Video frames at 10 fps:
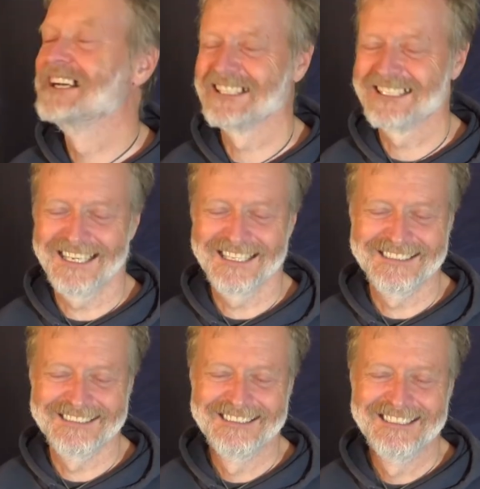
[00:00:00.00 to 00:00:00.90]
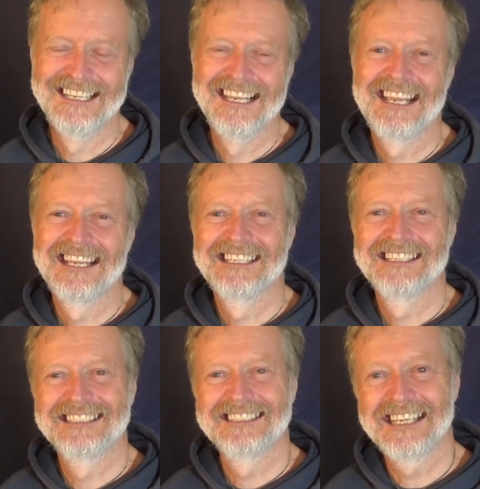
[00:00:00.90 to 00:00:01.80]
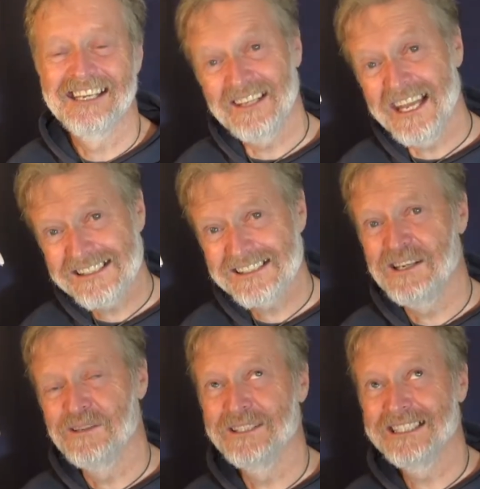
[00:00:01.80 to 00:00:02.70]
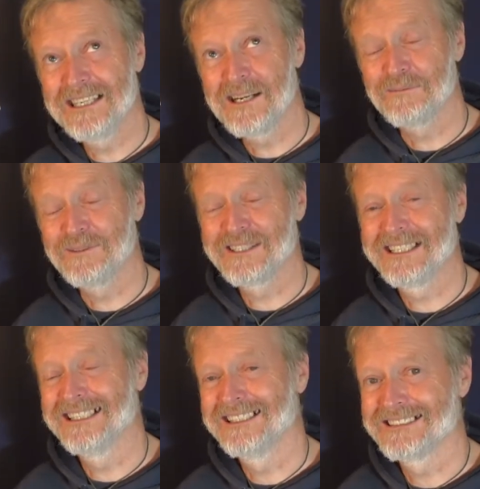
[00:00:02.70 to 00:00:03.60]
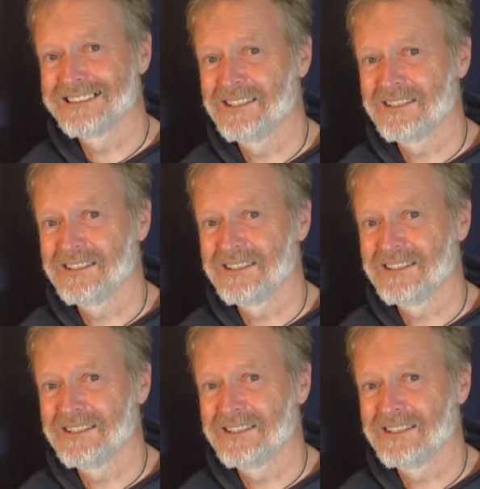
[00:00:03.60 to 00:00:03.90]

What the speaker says: Okay. Now, last time we ended up looking at,